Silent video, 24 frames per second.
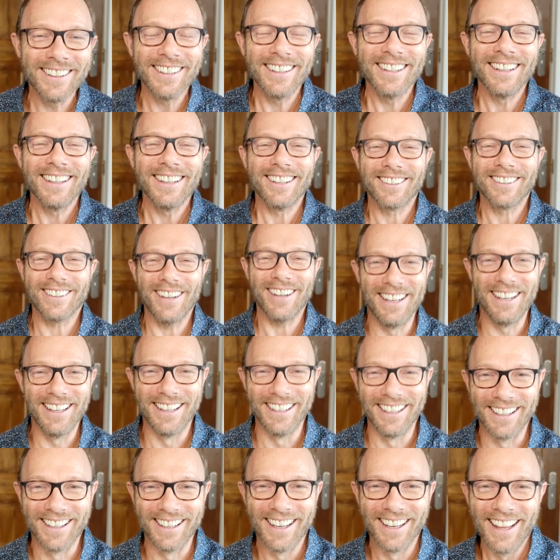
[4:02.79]
So
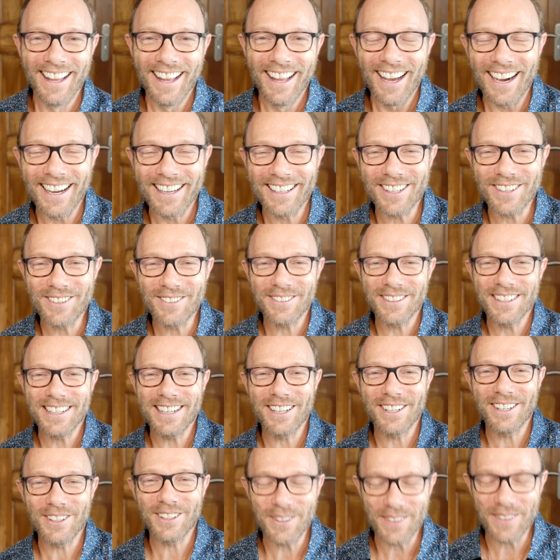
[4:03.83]
I didn't really
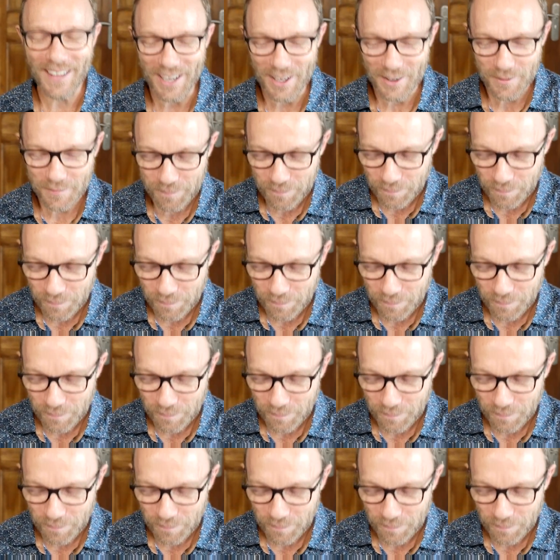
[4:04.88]
do that.